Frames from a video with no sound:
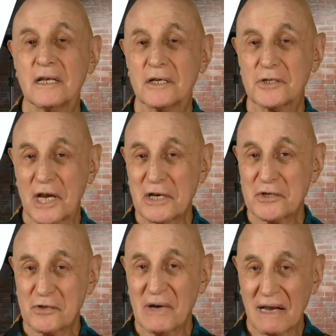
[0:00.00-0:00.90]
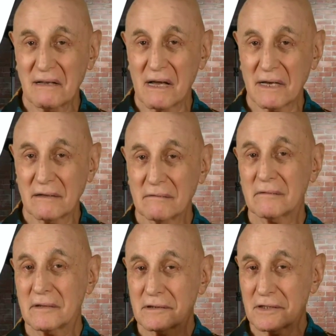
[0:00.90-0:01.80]
Change your eye line
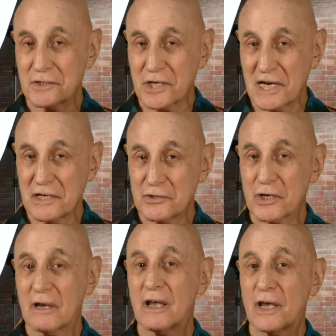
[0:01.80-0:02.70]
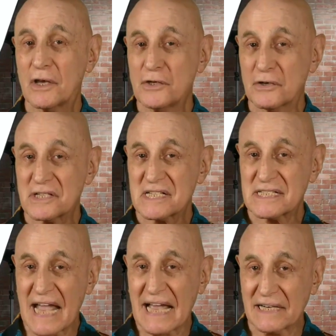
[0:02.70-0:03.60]
to change your
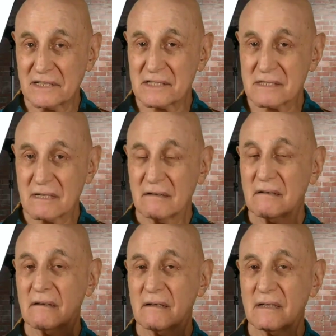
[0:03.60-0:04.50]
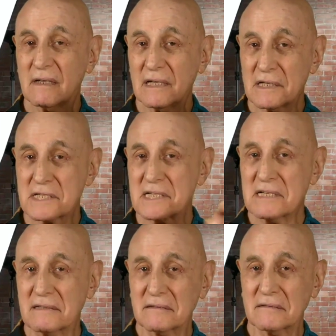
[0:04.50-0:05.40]
status in a
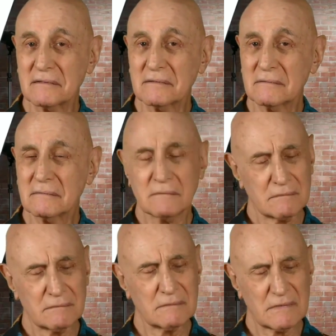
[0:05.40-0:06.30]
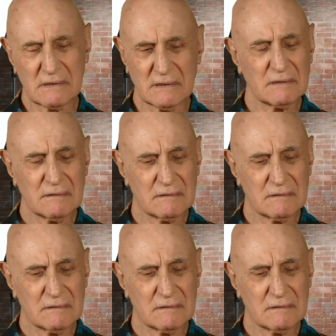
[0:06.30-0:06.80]
scene. Huh?